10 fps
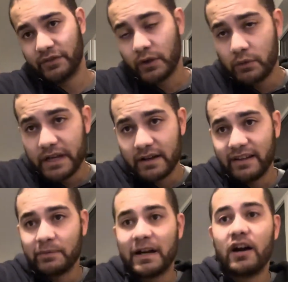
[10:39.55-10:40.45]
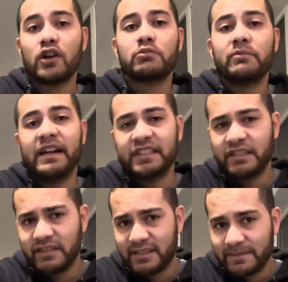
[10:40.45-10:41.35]
So yeah, that's my honorable
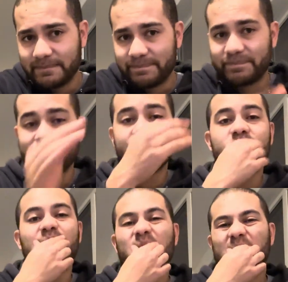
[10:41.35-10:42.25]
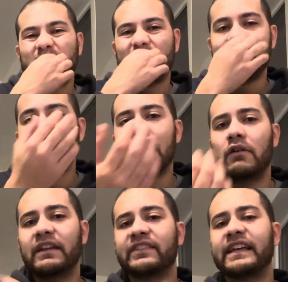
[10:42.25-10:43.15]
mentions. Now
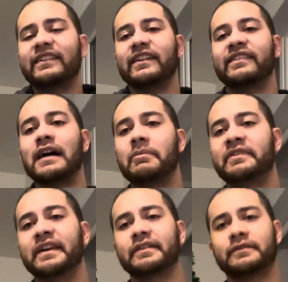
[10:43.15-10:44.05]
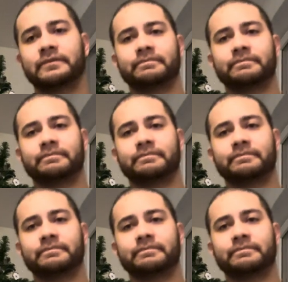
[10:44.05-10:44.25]
let's get to the top 10.